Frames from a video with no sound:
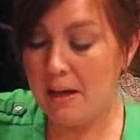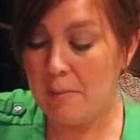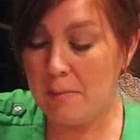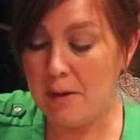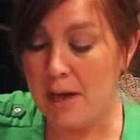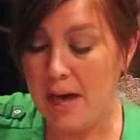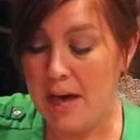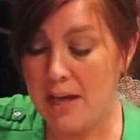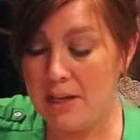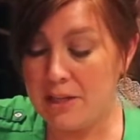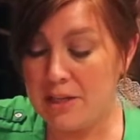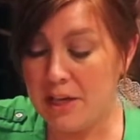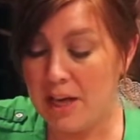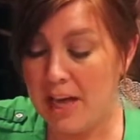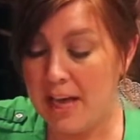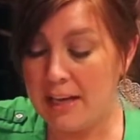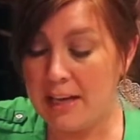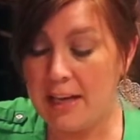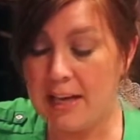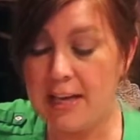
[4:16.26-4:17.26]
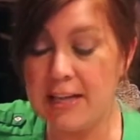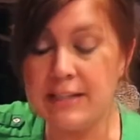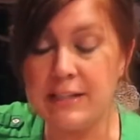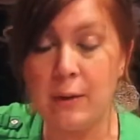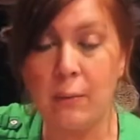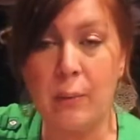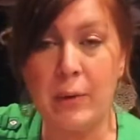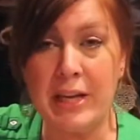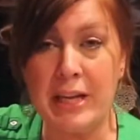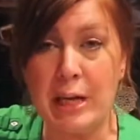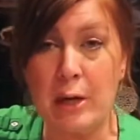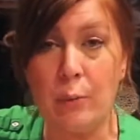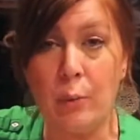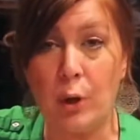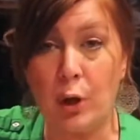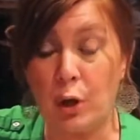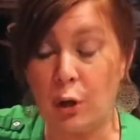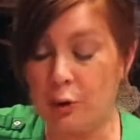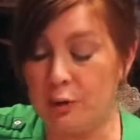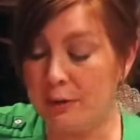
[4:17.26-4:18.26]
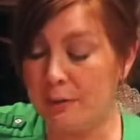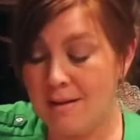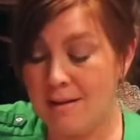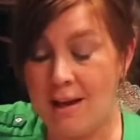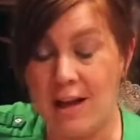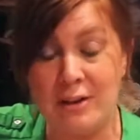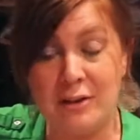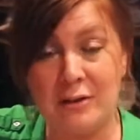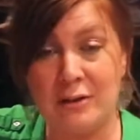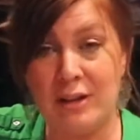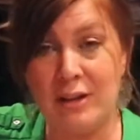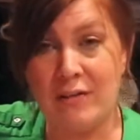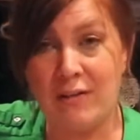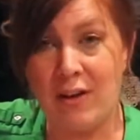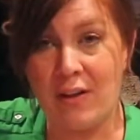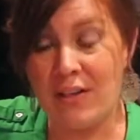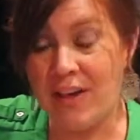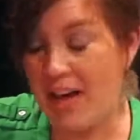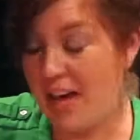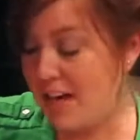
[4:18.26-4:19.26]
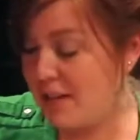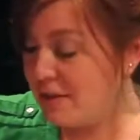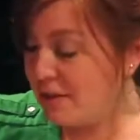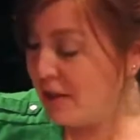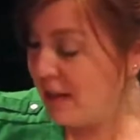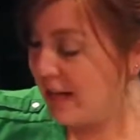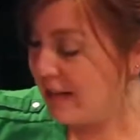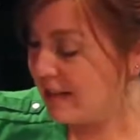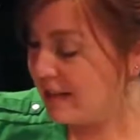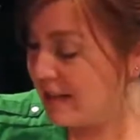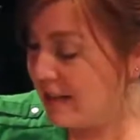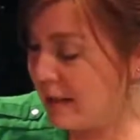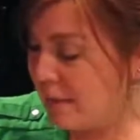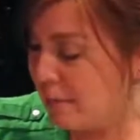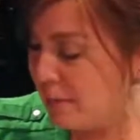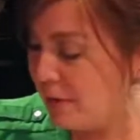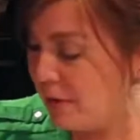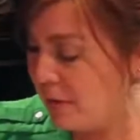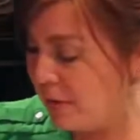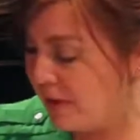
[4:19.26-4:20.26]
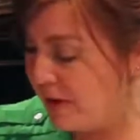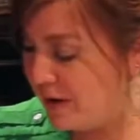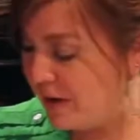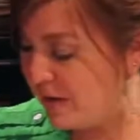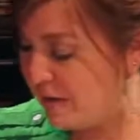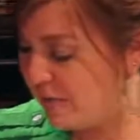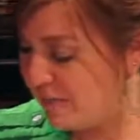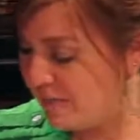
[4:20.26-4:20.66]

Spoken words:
Hashtag It's a Winky World. I do love all the hashtags that they put on there.